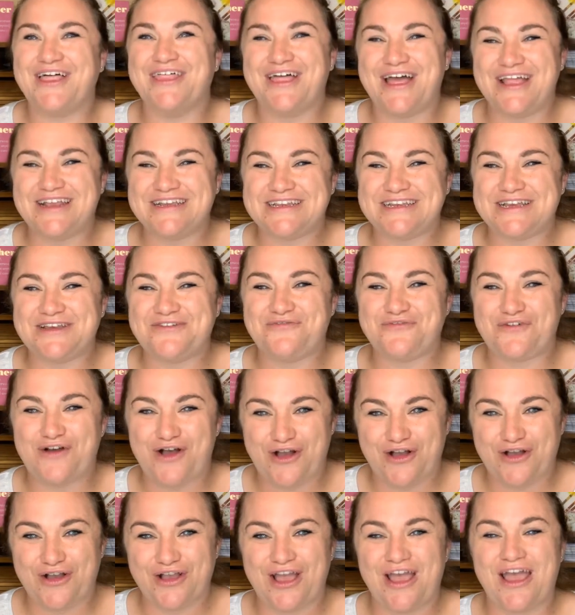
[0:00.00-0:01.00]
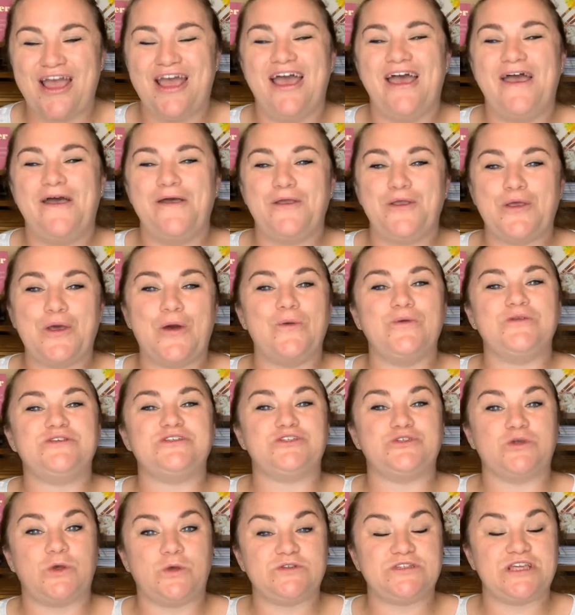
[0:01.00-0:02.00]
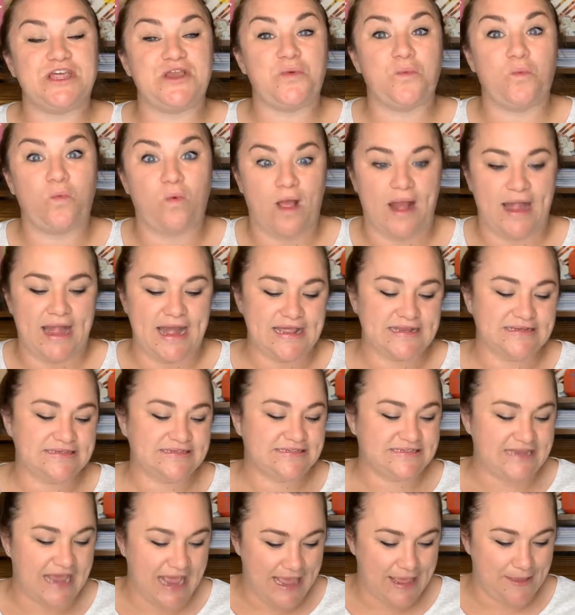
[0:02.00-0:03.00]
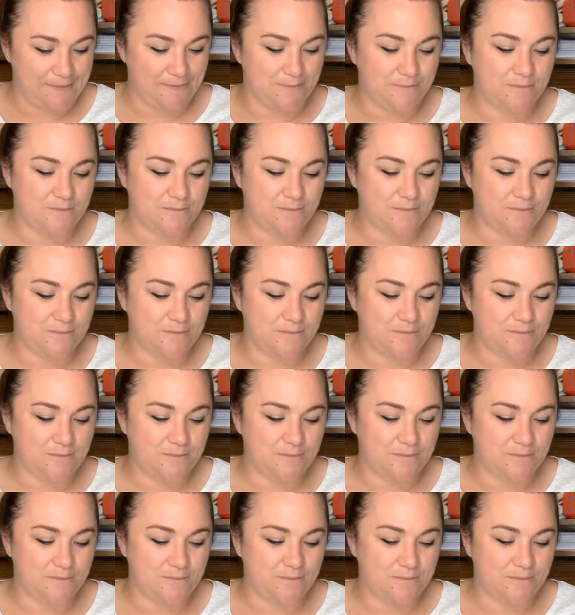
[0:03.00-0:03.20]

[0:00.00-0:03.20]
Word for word: the London fog coat sold in one day.